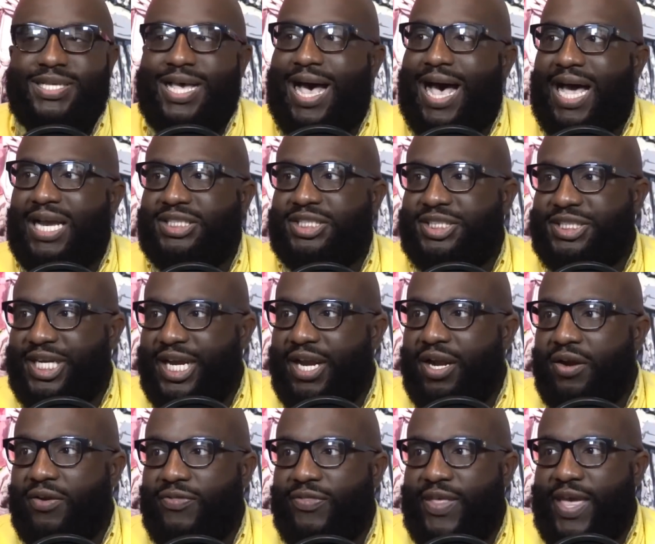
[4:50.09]
I
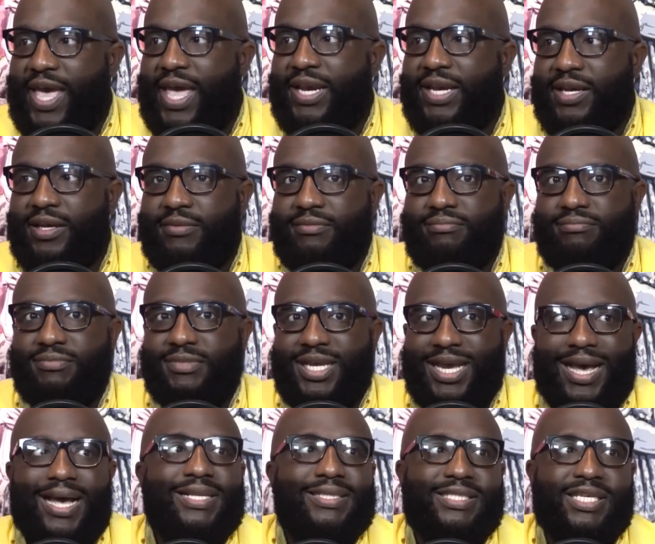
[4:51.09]
shared that
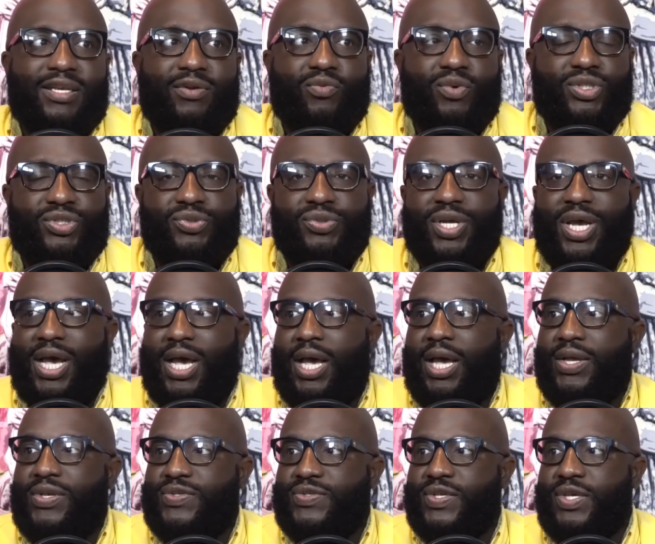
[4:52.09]
content with you
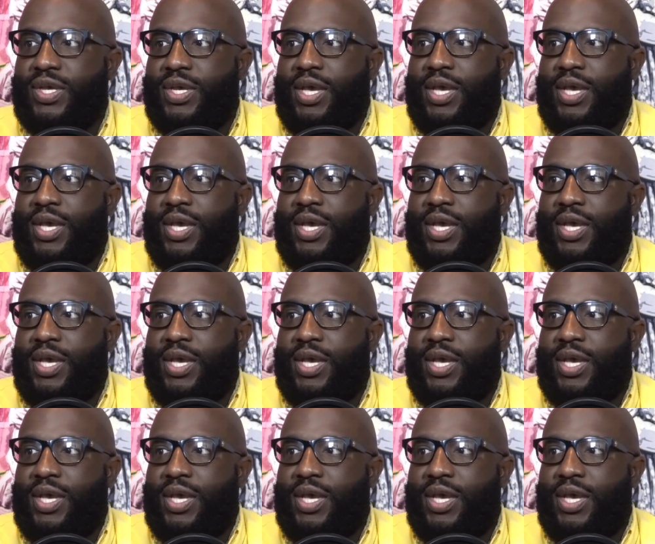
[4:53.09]
guys.